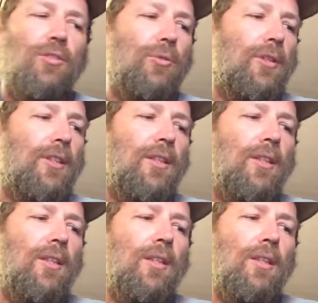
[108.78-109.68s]
to an
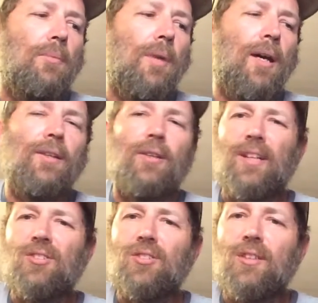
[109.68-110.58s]
E minor,
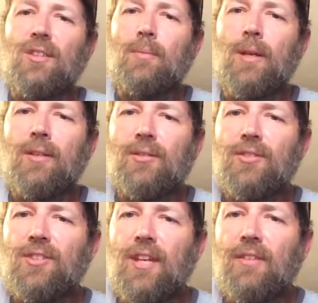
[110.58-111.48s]
actually an E minor
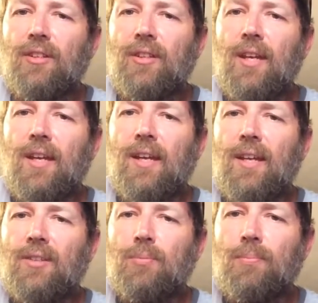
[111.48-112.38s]
7.
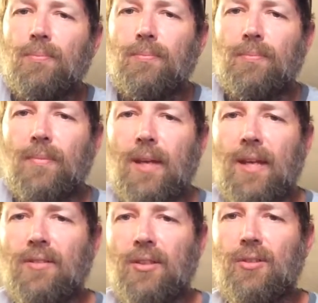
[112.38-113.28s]
And you
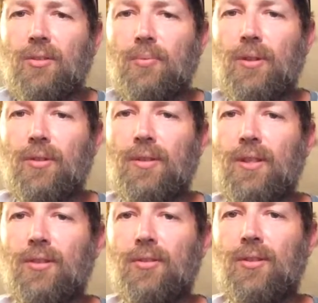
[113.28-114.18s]
act like you're going to play your
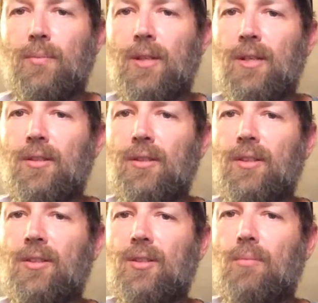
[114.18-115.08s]
regular E minor
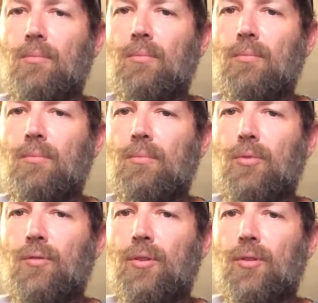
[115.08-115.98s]
and then
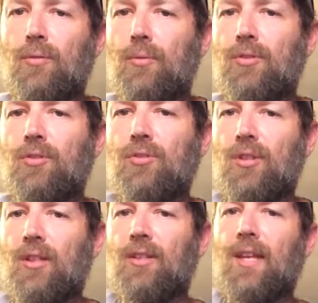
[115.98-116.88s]
move it over one
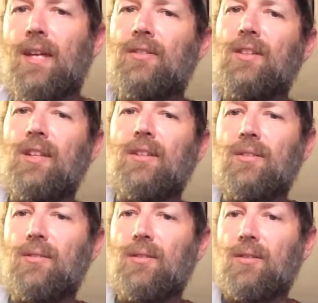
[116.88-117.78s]
string. And that'll
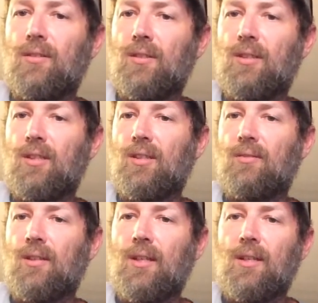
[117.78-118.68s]
take,
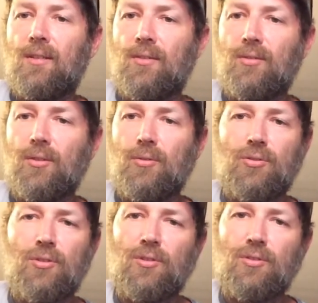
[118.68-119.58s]
again, the low
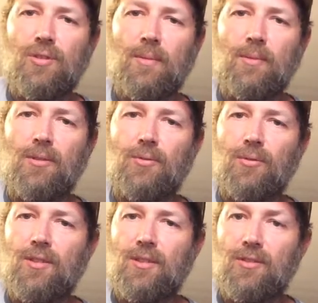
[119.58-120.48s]
strings drop down to
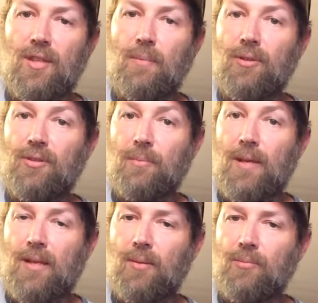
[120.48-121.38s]
a D, so that brings it
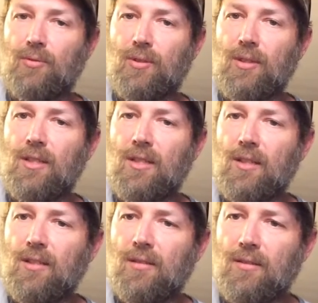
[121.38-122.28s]
back up to an
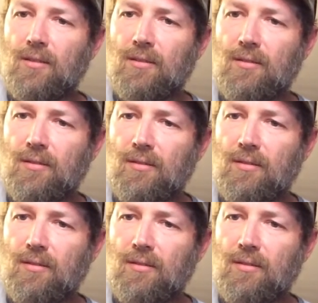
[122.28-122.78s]
E, and